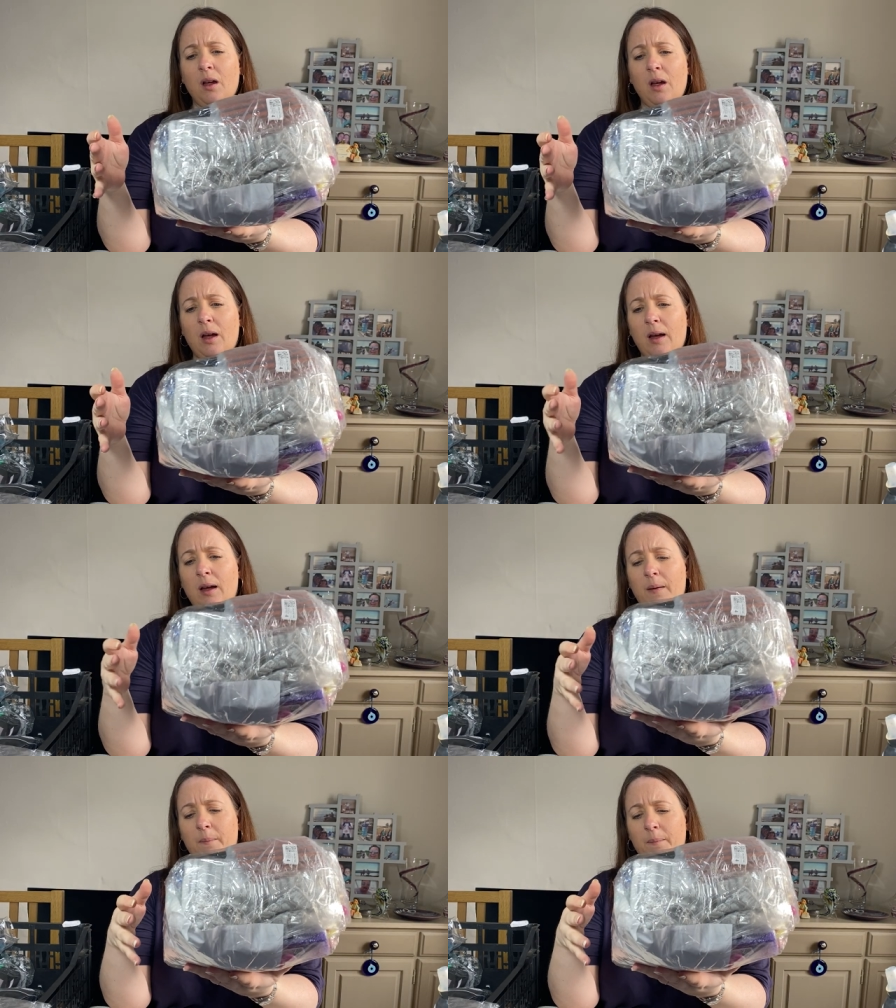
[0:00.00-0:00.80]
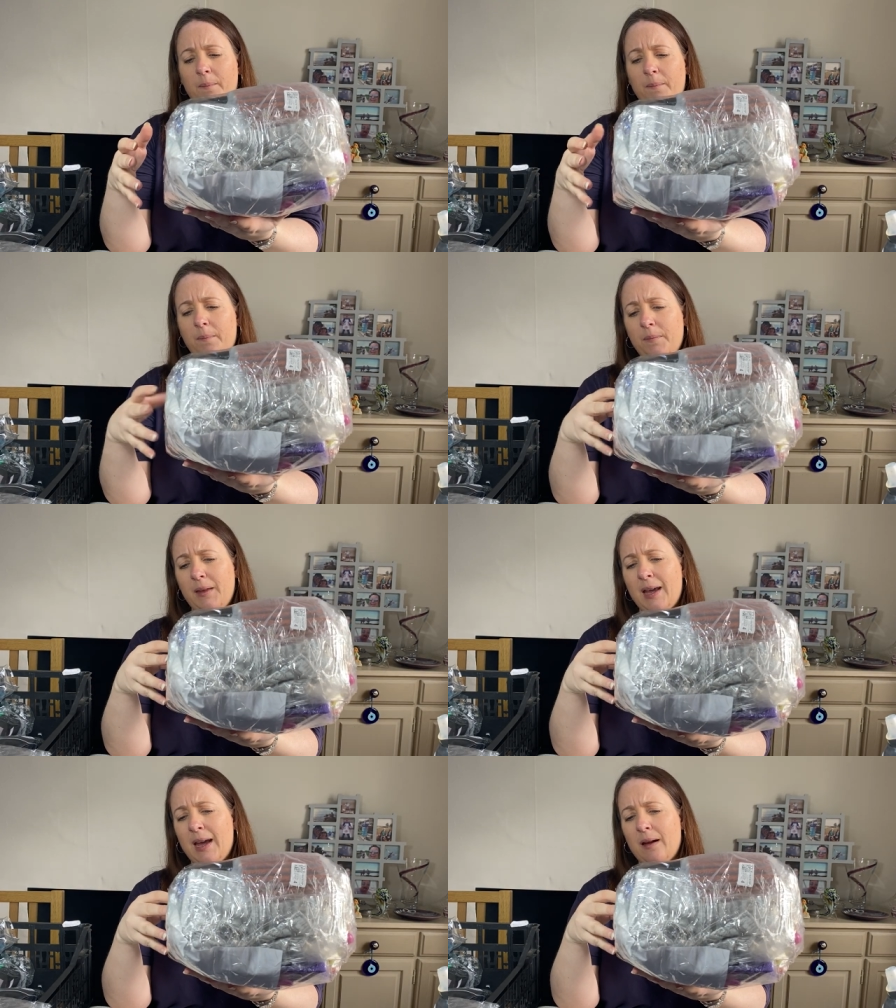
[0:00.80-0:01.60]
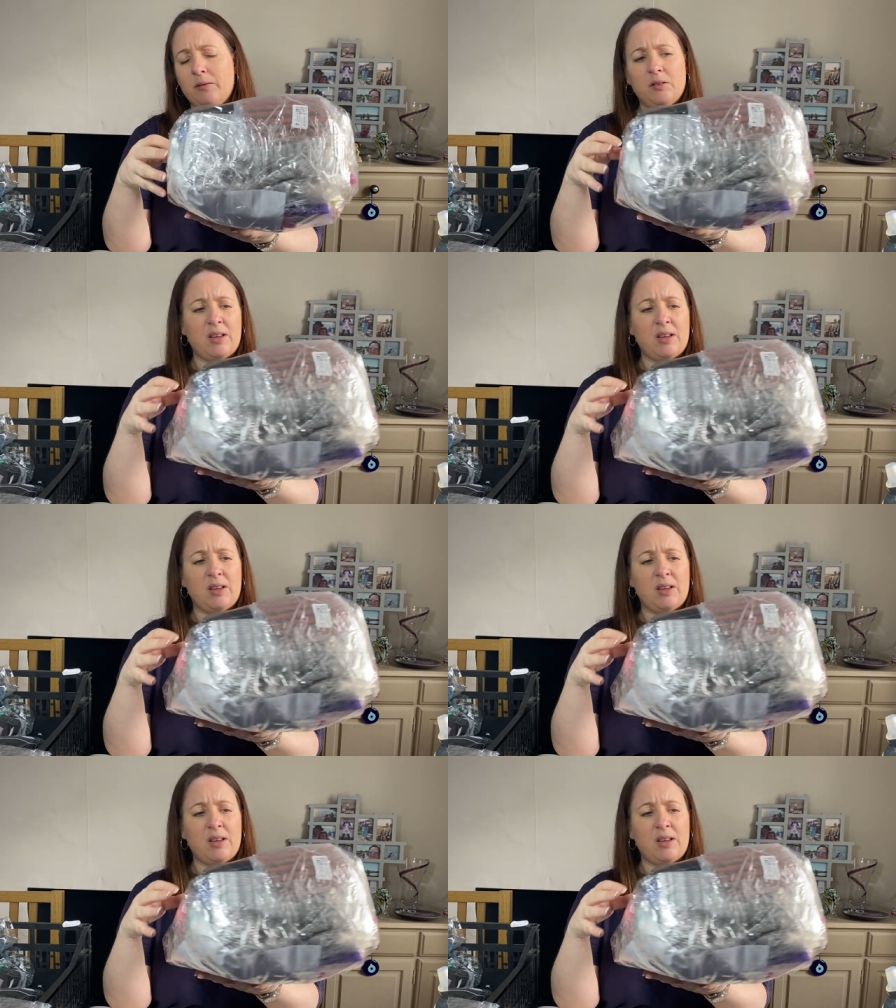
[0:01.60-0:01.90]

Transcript: Um, yes,